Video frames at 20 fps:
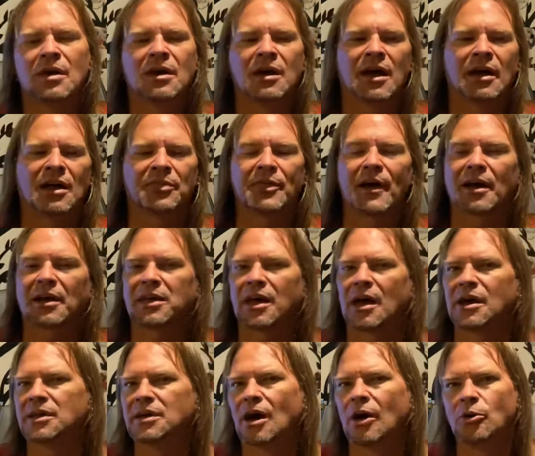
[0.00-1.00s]
And I thought
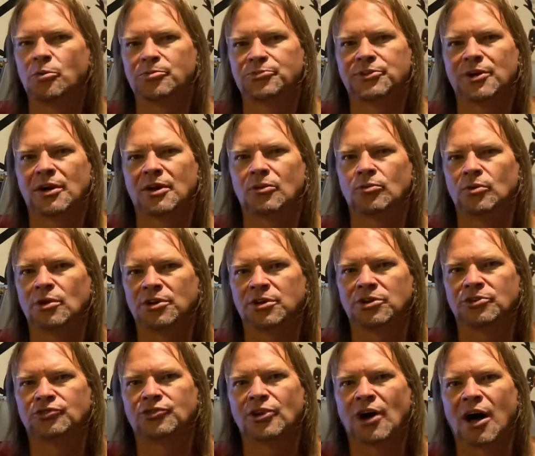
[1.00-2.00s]
Katie Holmes done a really
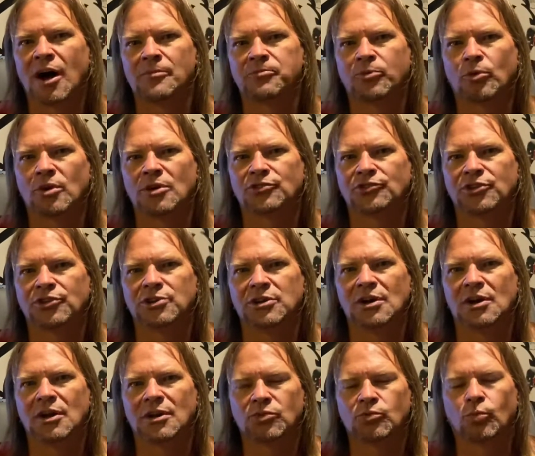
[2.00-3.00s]
good job for what she
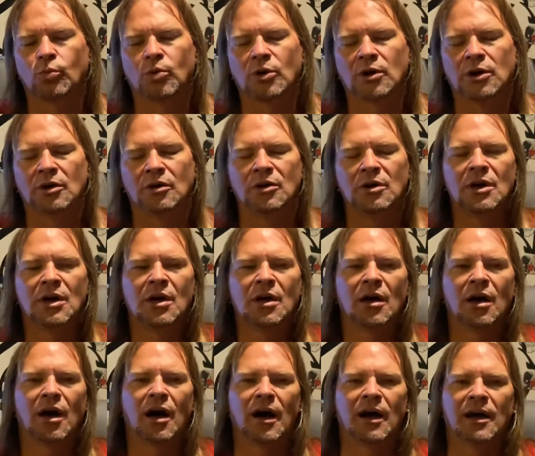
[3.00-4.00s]
done as well.
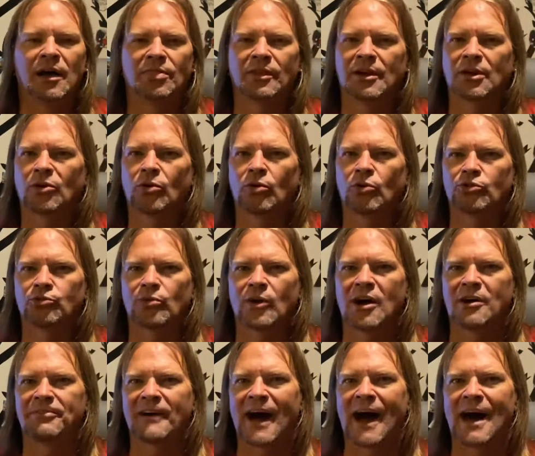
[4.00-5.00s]
And then, of course,
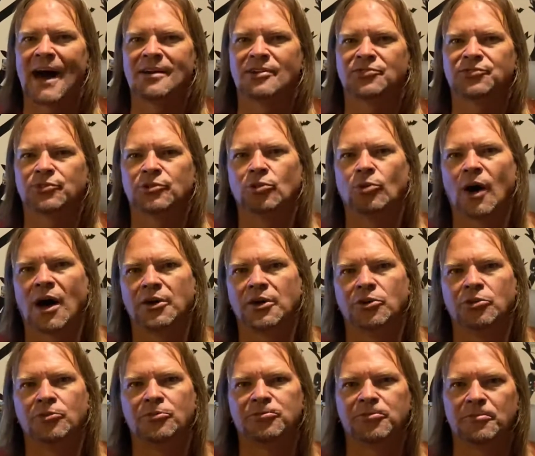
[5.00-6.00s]
Ralph Ineson, who I
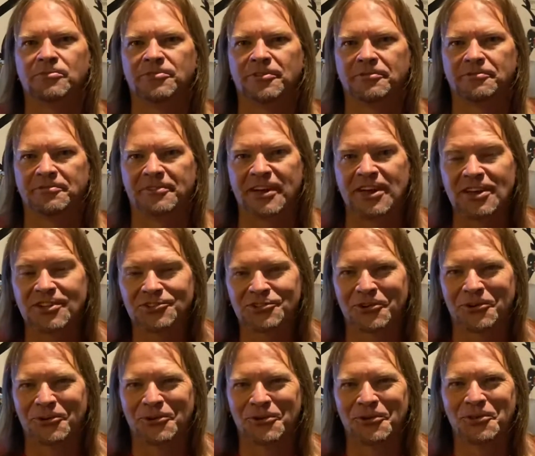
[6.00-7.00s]
knew from The Witch,
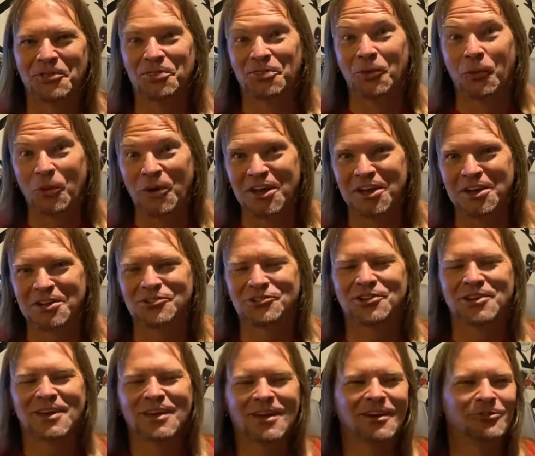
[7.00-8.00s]
or The
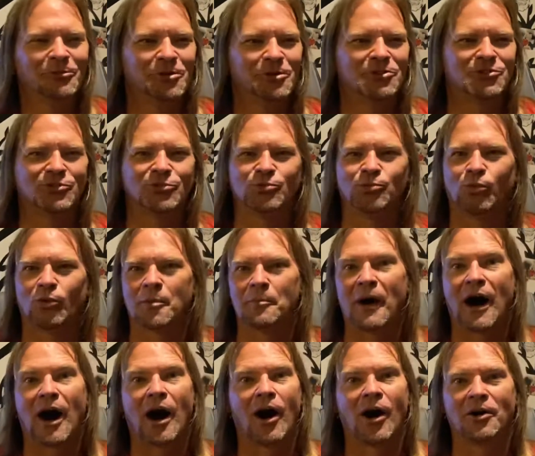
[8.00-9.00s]
Witch, which is one of
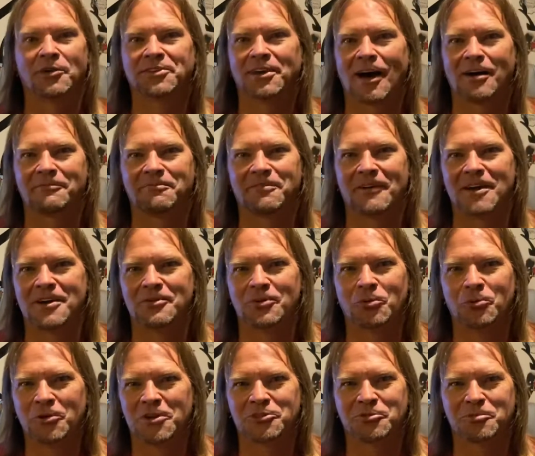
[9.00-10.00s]
my all-time favorite
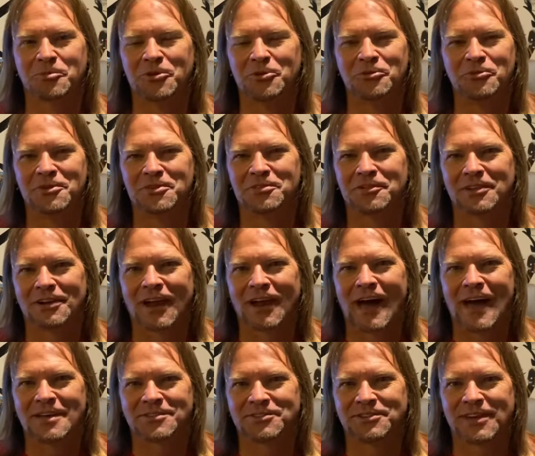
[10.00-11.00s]
witch movies of the
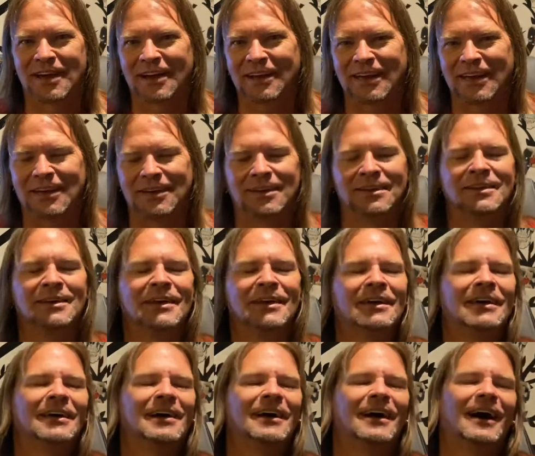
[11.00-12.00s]
last decade.
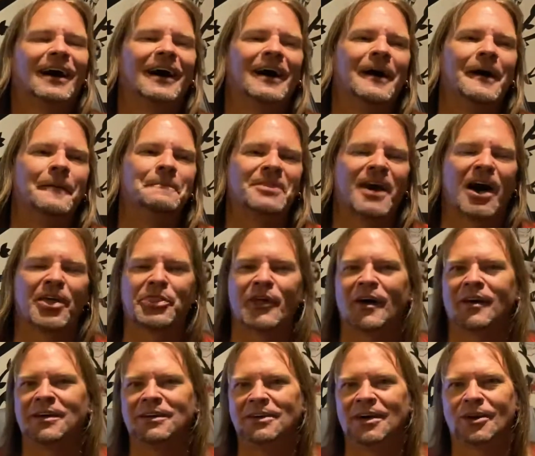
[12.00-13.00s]
I
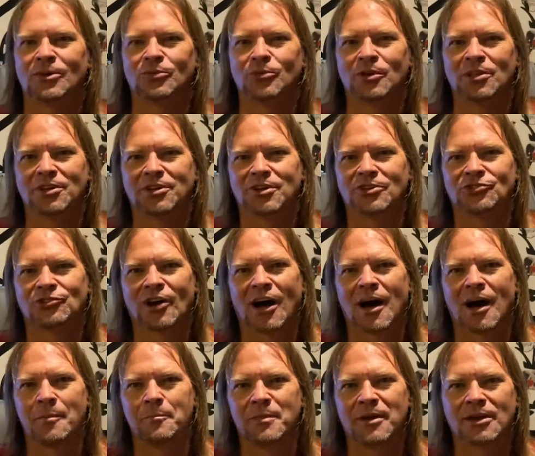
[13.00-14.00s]
thought he done a really good
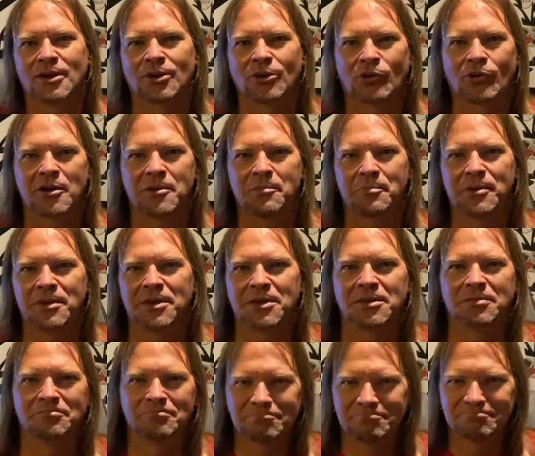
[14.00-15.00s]
job being a
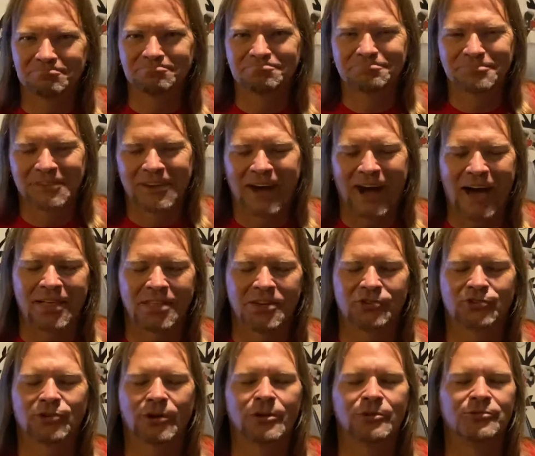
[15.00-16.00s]
creepy guy that
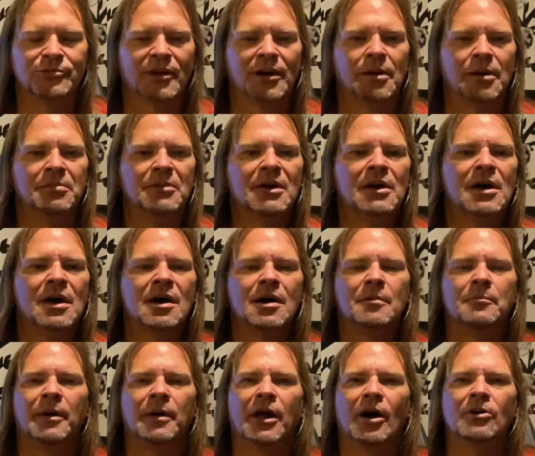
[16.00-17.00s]
shows up.
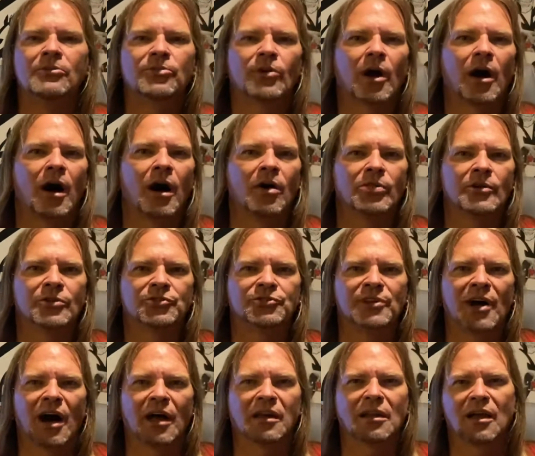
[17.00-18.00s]
But overall, there's
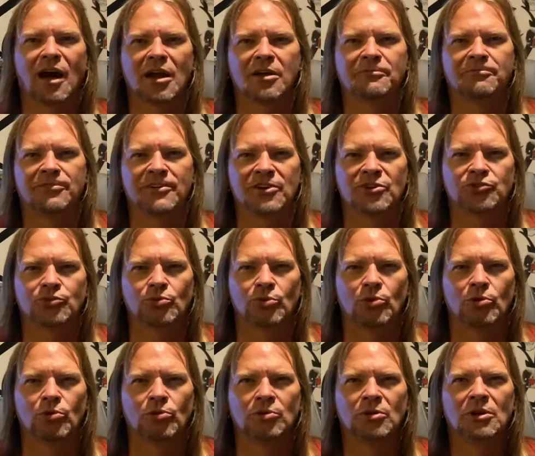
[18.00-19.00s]
not a lot of
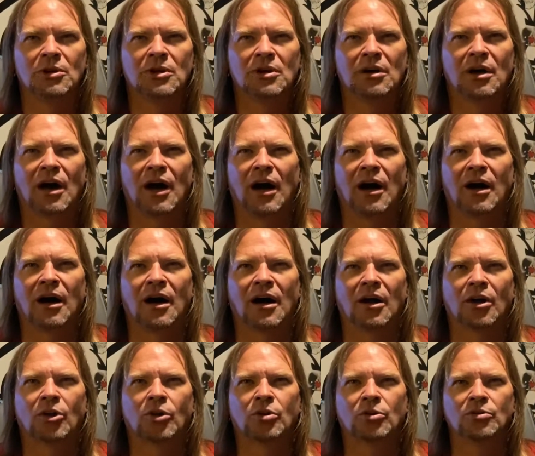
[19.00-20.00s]
visual,
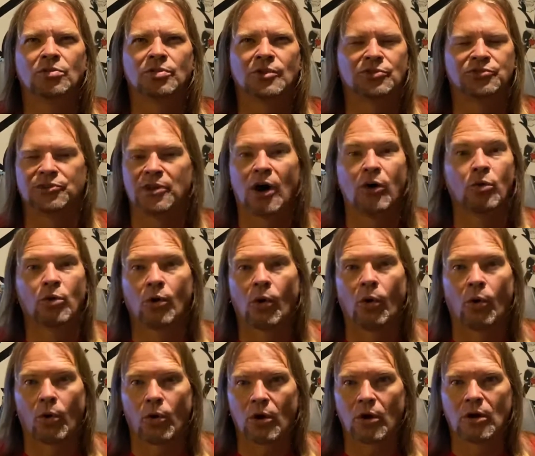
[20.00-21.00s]
there's no
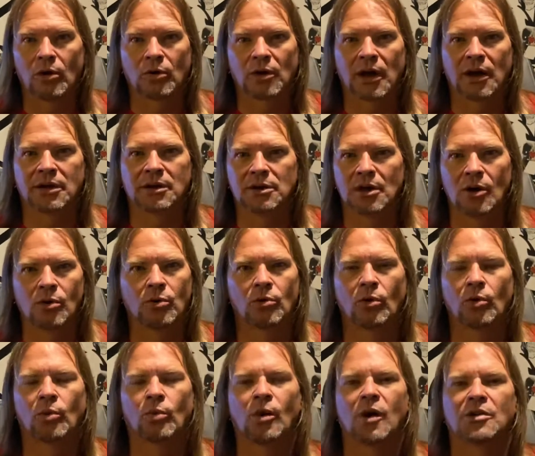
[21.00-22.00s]
gore, okay? No
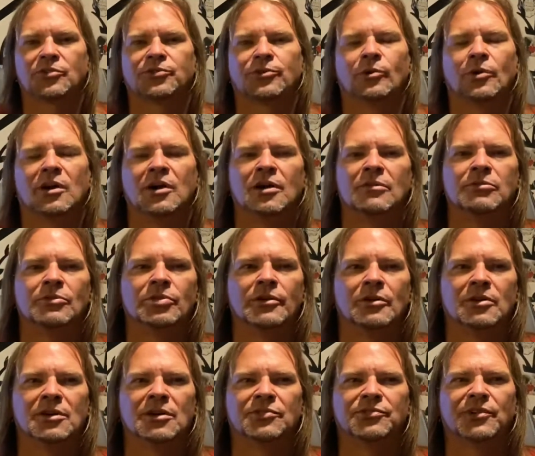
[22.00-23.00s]
gore whatsoever.
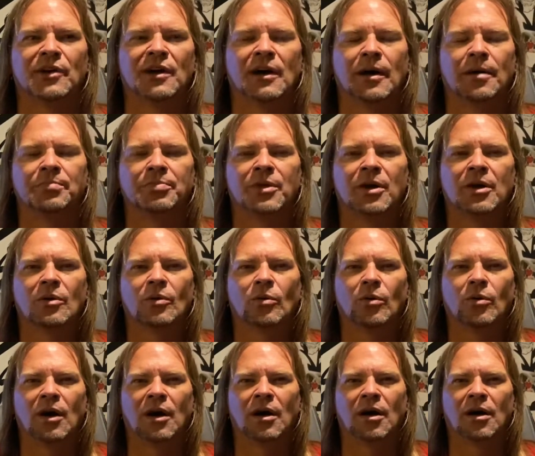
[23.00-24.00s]
There is a
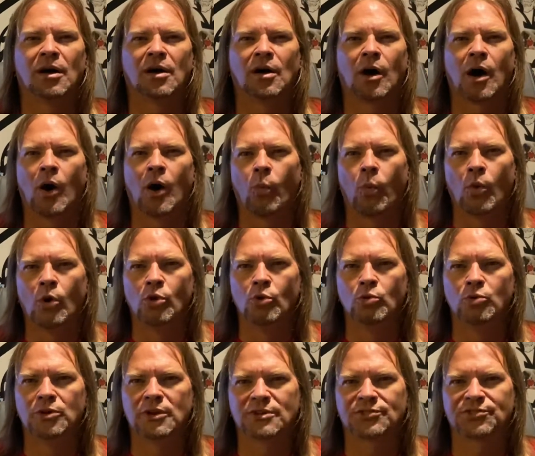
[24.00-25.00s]

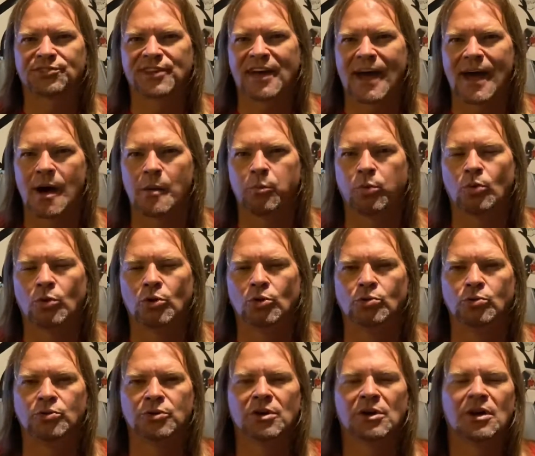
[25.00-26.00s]
wound, a stab
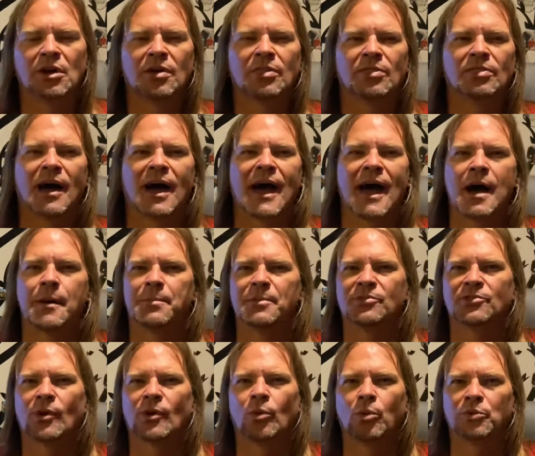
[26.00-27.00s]
wound that
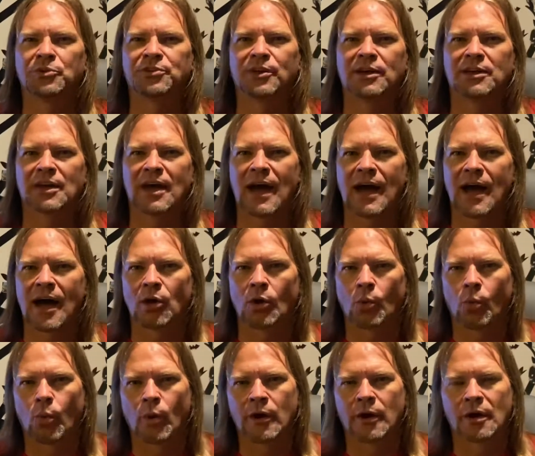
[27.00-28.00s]
happens. I won't tell you how
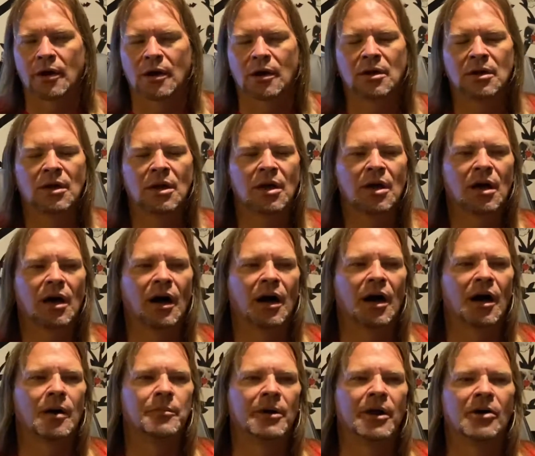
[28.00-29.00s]
or where.
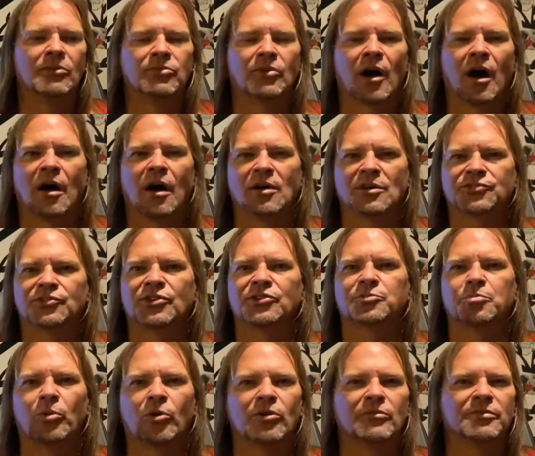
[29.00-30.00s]
But overall, it's
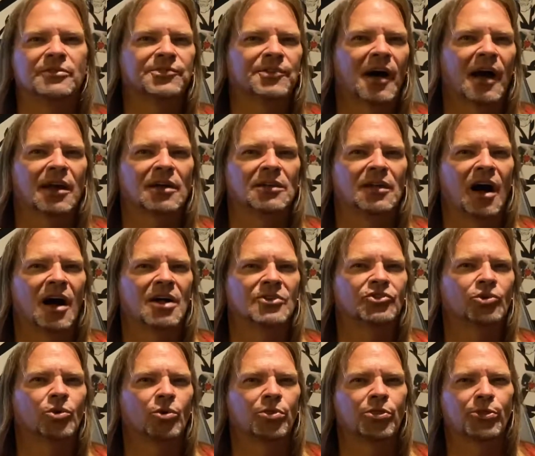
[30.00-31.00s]
just more of a
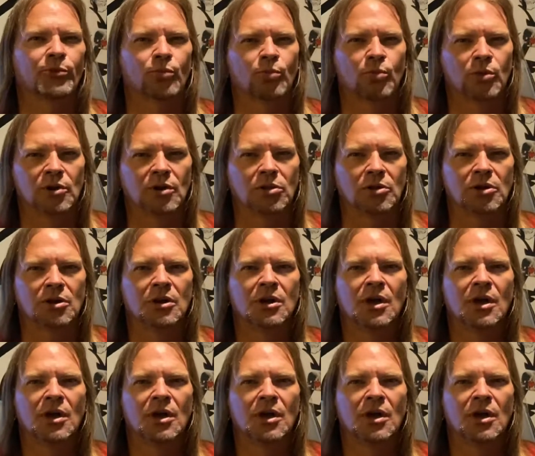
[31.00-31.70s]
psychological thriller.